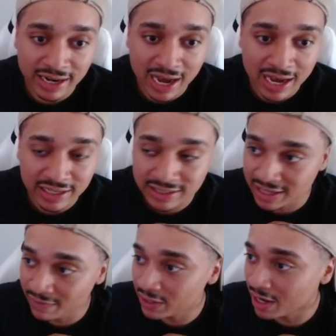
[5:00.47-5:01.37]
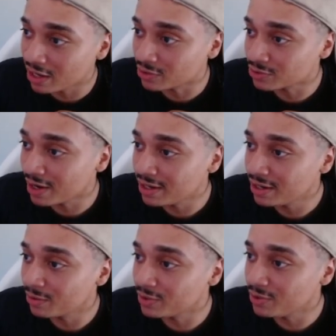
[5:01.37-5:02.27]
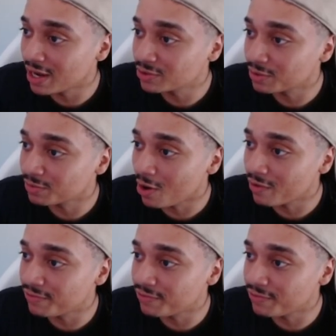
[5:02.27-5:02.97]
$97 right here when you guys were all